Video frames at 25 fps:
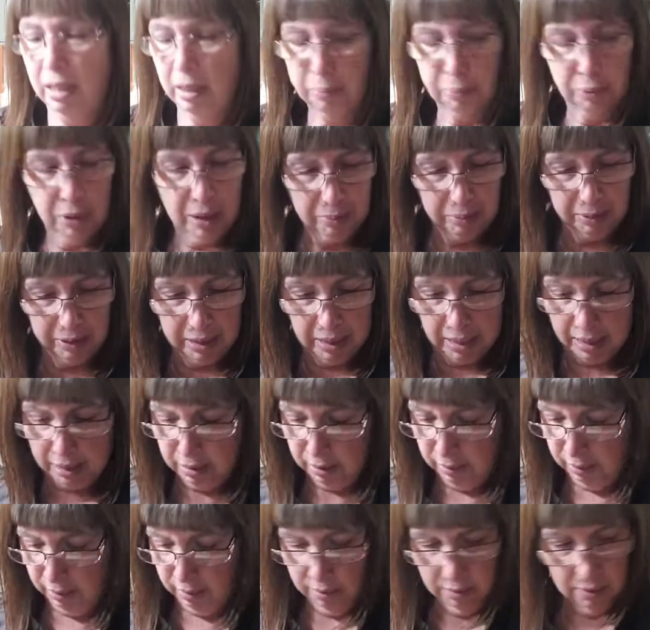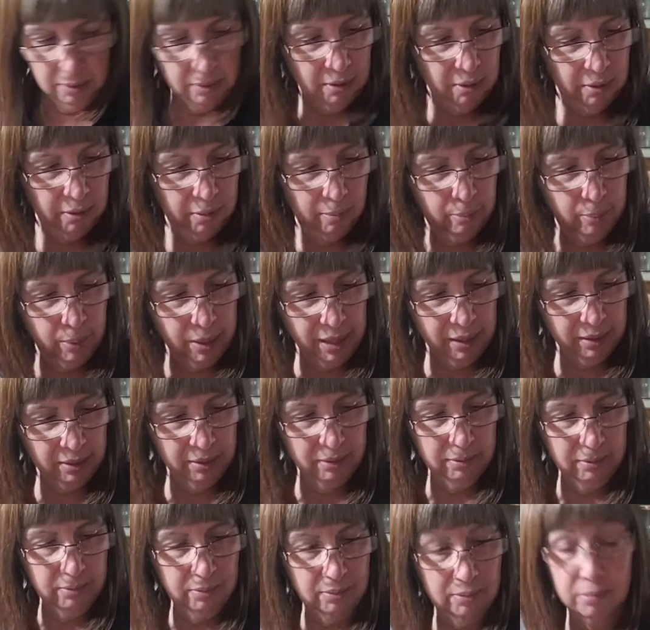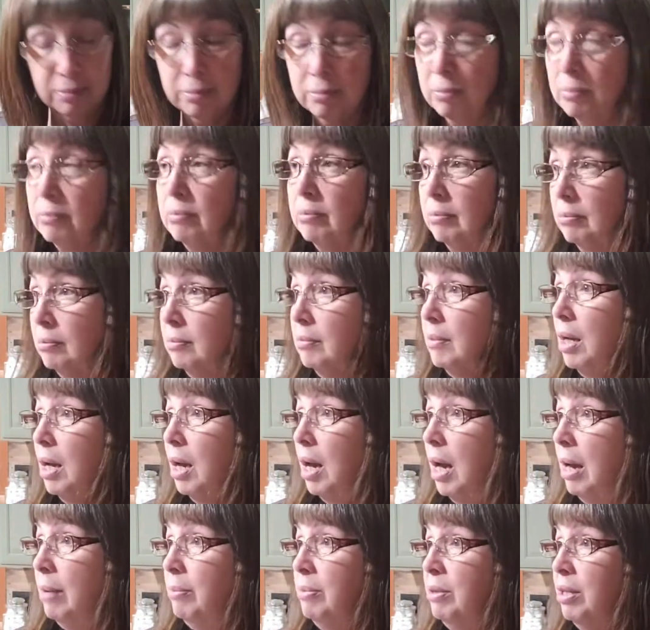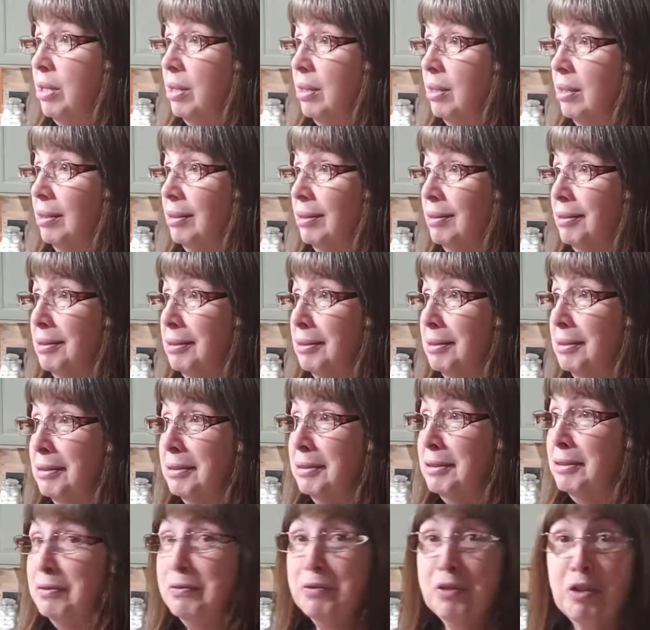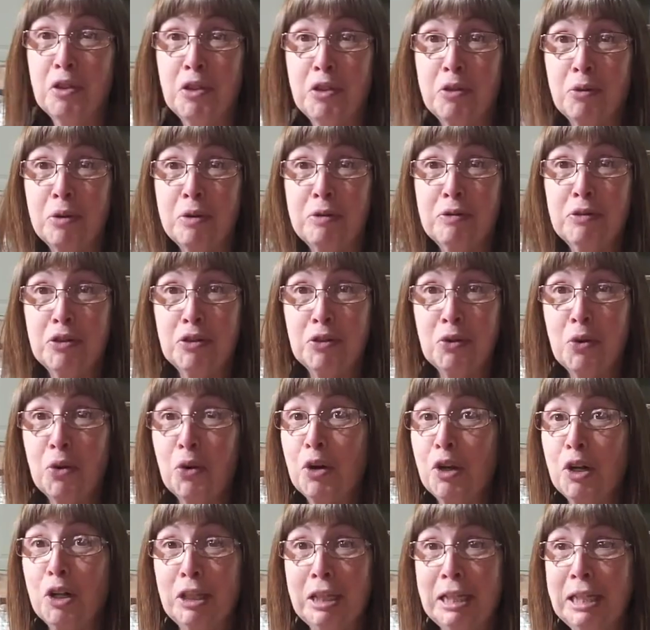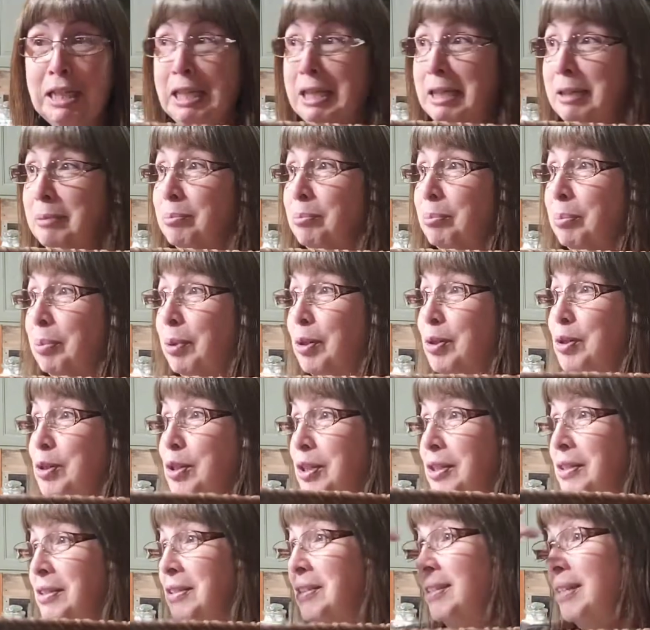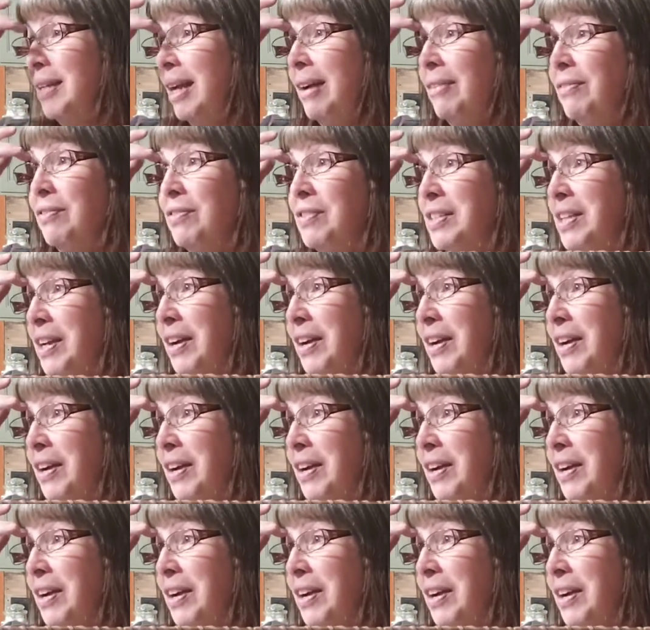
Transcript: And it probably does. But I'm the the thrift store cleaning person stuff.